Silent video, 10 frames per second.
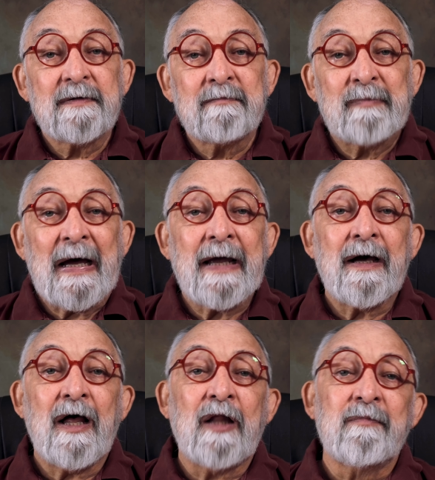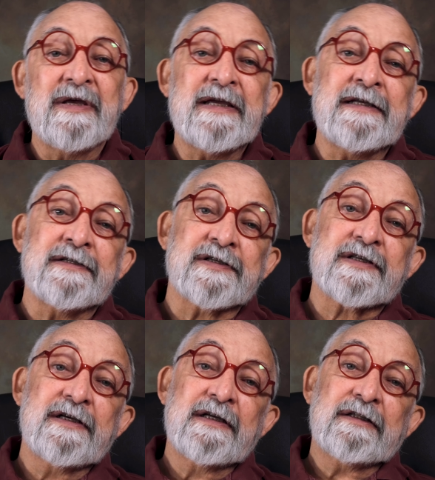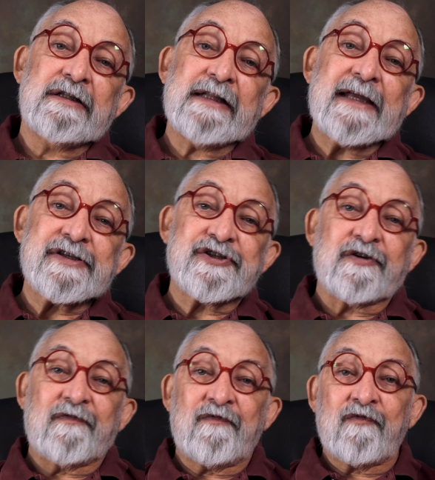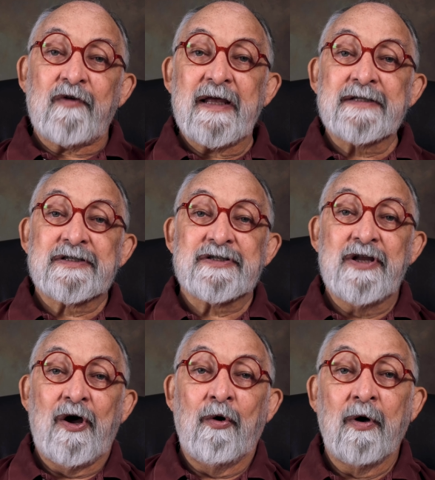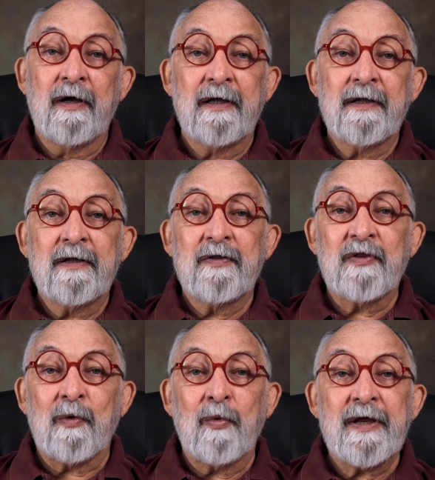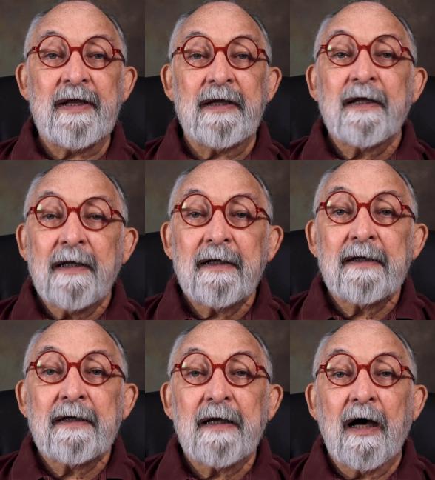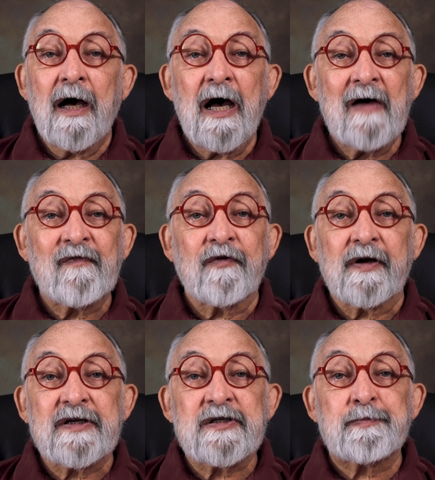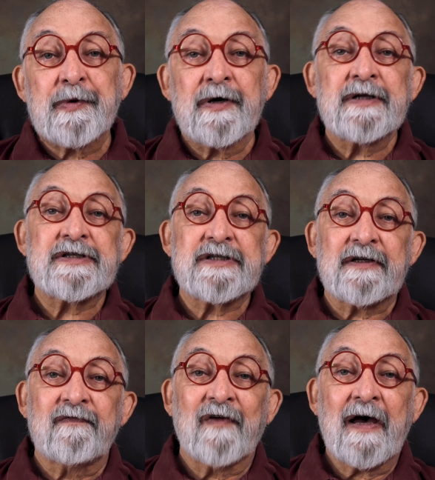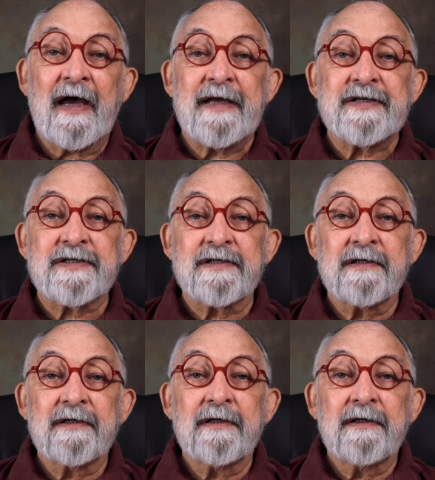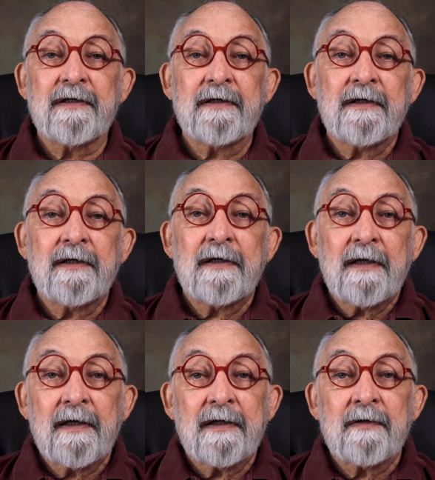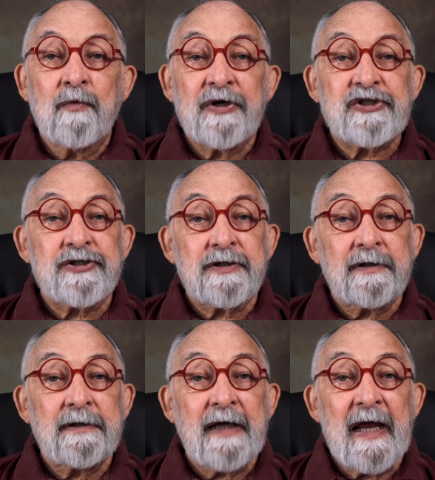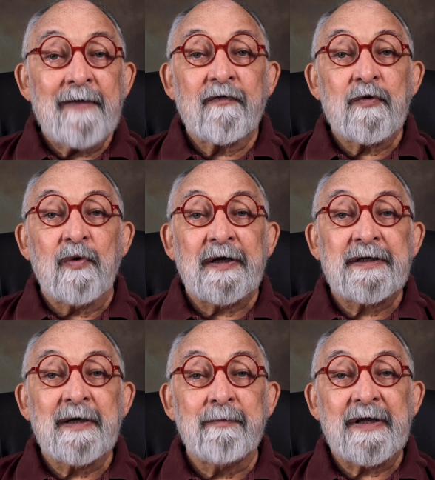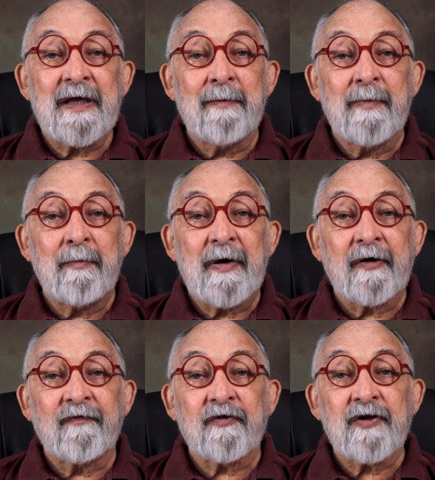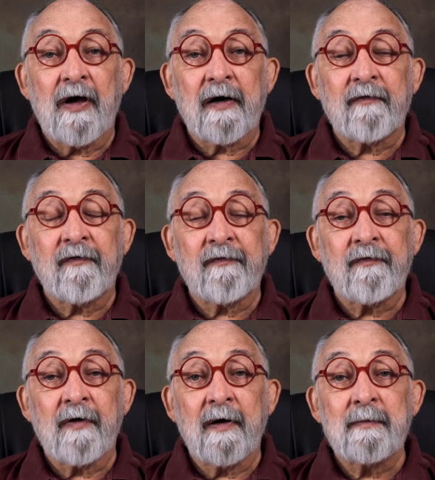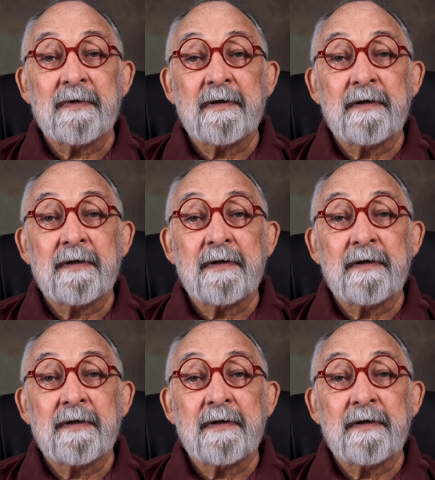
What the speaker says: By all means, let your friends know that we offer experienced advice, which everyone can become a better photographer from.